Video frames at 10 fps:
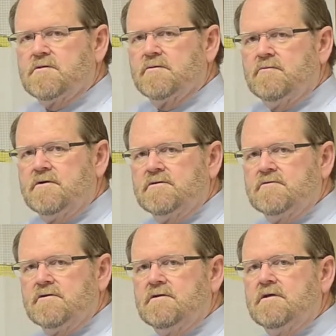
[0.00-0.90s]
is where we
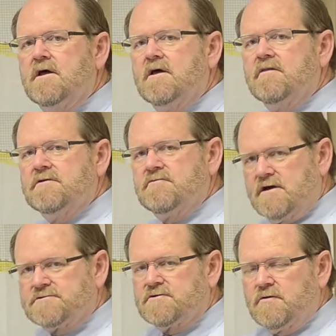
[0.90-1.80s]
want to drill the
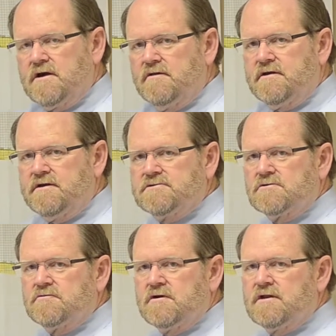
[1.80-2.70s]
dresser well, the
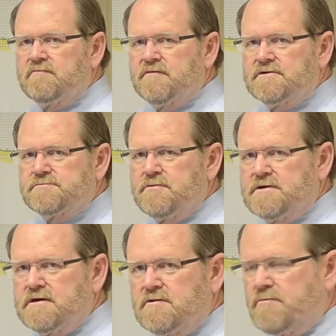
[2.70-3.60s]
initial drilling for this
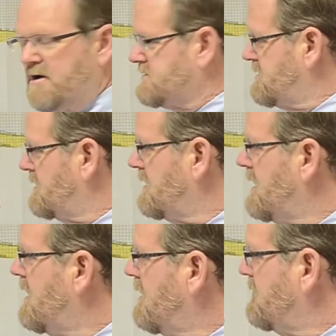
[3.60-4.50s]
particular project.
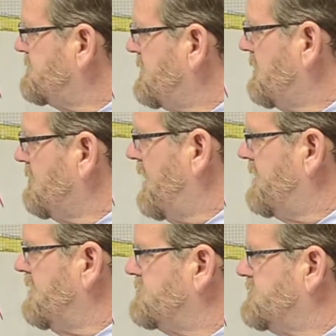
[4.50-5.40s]
This area
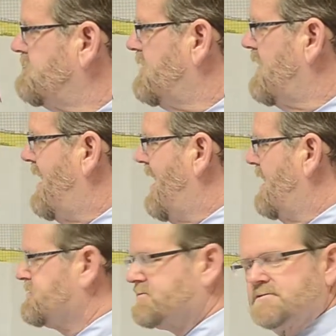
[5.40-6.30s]
right here should be the
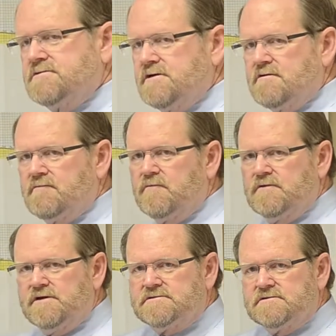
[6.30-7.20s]
highest tier
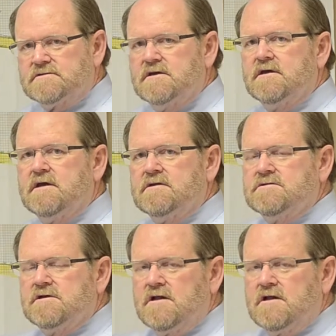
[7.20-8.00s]
of leases in